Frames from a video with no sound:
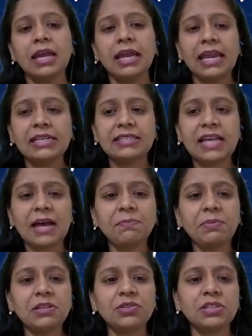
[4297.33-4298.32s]

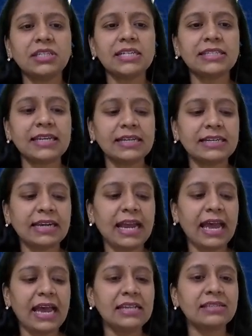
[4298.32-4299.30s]
Examples, ochesi
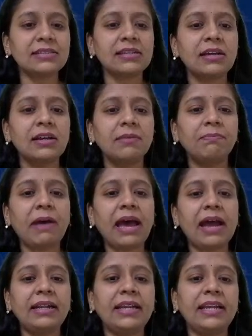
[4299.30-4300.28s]
grass,
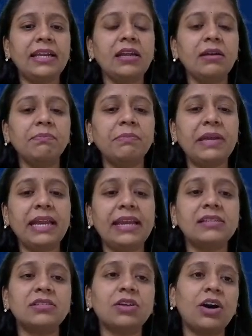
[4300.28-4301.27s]
paddy,
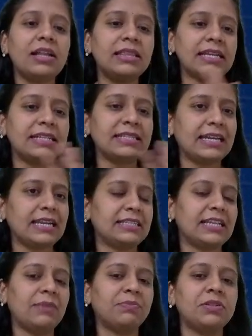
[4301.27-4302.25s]
maize. All these are
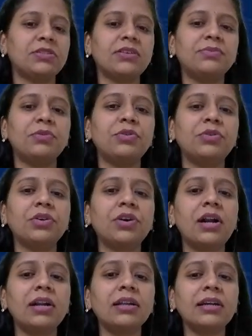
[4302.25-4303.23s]
examples of
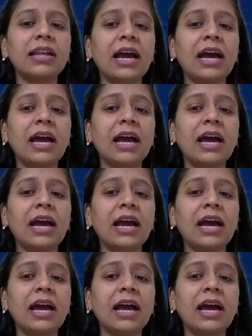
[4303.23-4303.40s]
monocot.